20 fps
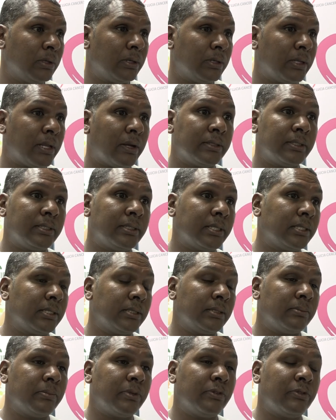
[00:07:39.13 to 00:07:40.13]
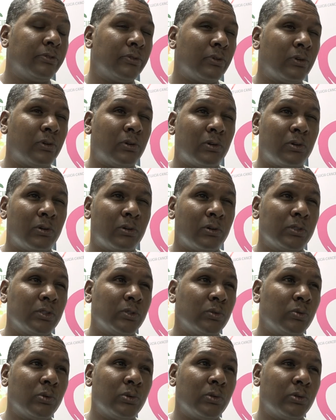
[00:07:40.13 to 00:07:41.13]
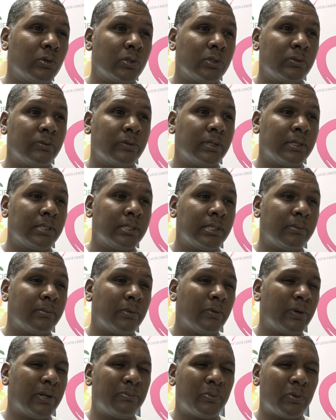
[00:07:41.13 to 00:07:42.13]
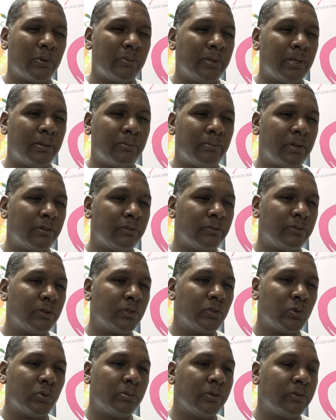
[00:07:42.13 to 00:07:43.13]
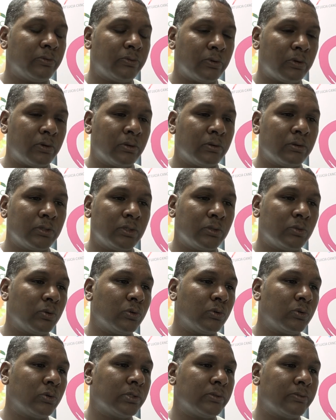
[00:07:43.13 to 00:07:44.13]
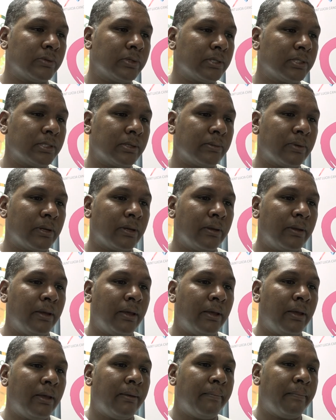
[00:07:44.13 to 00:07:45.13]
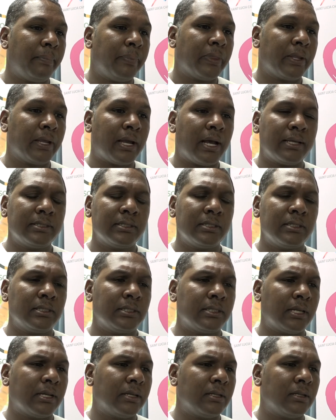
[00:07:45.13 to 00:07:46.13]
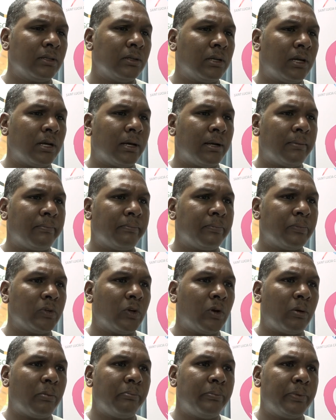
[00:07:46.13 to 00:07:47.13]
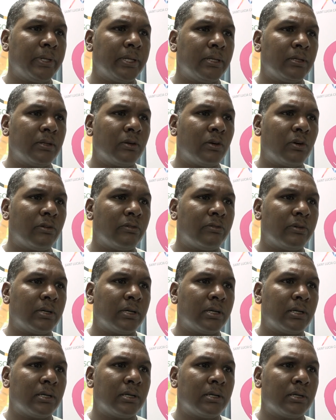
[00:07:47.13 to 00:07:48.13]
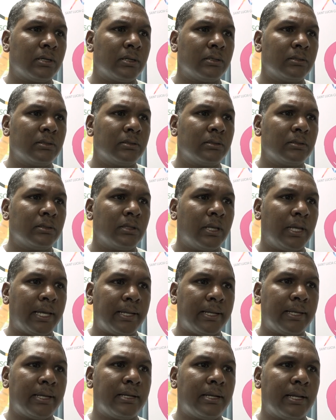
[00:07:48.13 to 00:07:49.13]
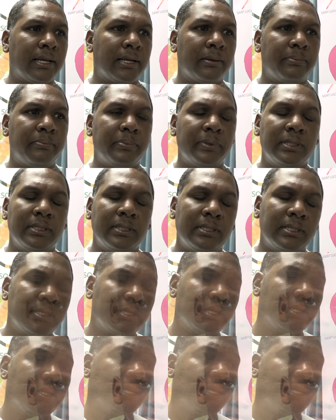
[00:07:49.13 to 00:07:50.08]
That was just before school closed for the summer. Well, probably a month or two before school closed for the summer. Carson started complaining of a headache, like a persistent